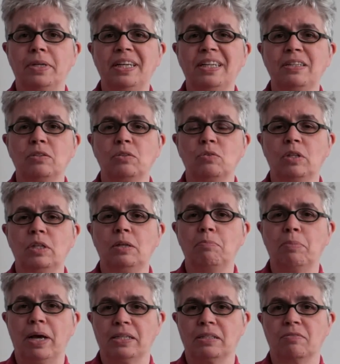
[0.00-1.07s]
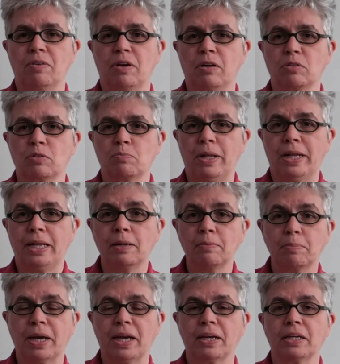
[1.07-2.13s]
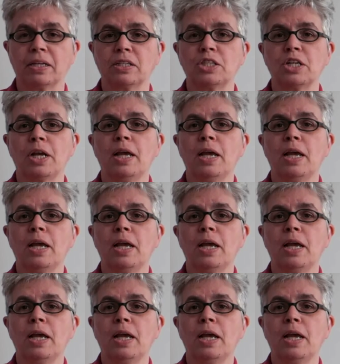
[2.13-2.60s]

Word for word: into the passive house planning package,